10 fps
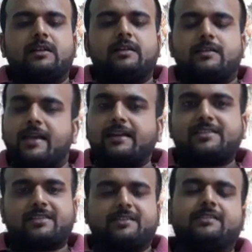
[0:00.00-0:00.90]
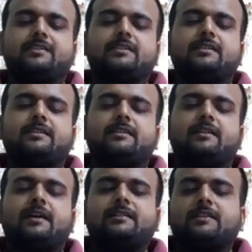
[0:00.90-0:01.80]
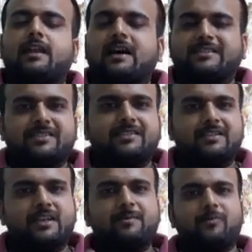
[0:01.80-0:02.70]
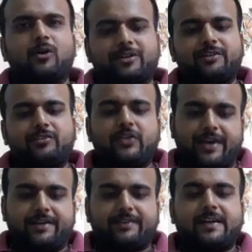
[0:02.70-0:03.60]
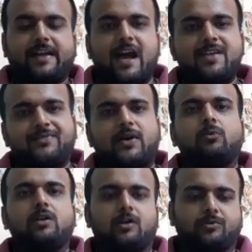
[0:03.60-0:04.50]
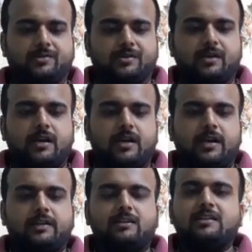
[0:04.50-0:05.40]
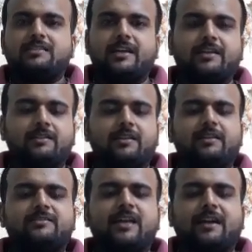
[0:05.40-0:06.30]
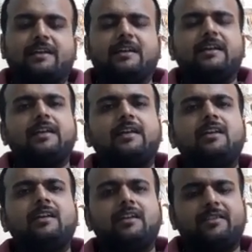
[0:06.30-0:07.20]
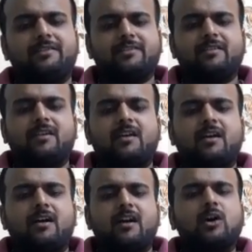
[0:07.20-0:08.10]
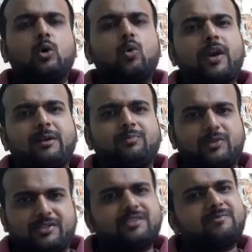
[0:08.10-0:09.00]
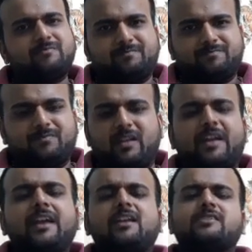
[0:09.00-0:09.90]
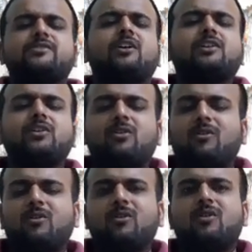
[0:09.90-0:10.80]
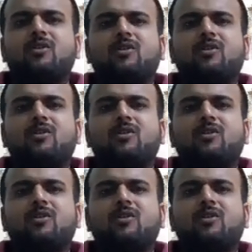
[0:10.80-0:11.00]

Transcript: Next, and the last important trait that I found out in Satan is that he is a crooked person. He does not know